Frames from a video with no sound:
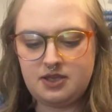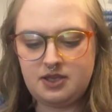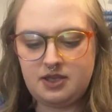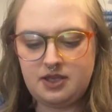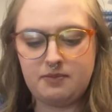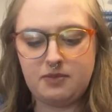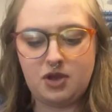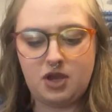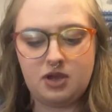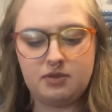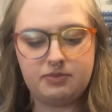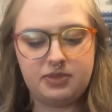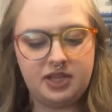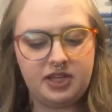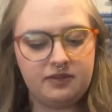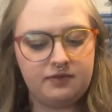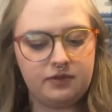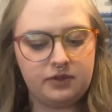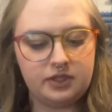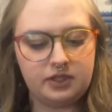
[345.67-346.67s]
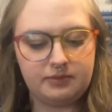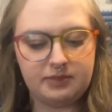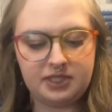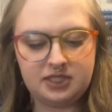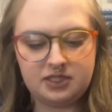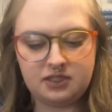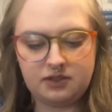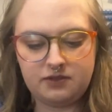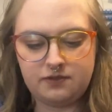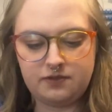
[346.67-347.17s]
I'm not blindfolding
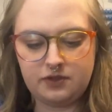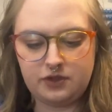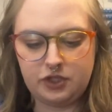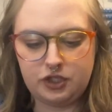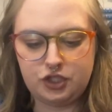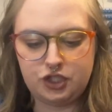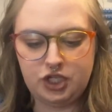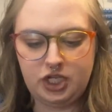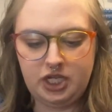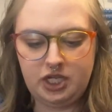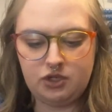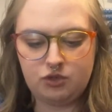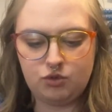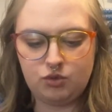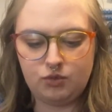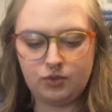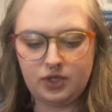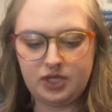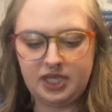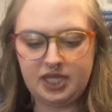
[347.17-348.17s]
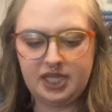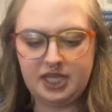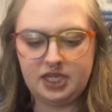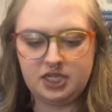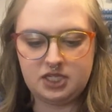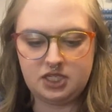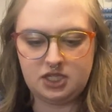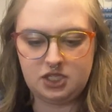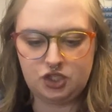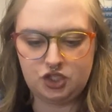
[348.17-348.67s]
myself for the chain or working
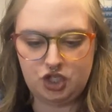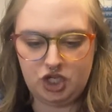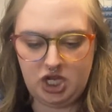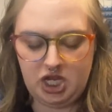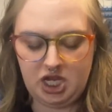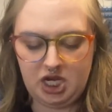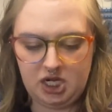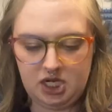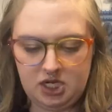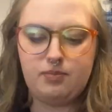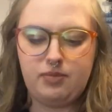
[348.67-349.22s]
into the chain,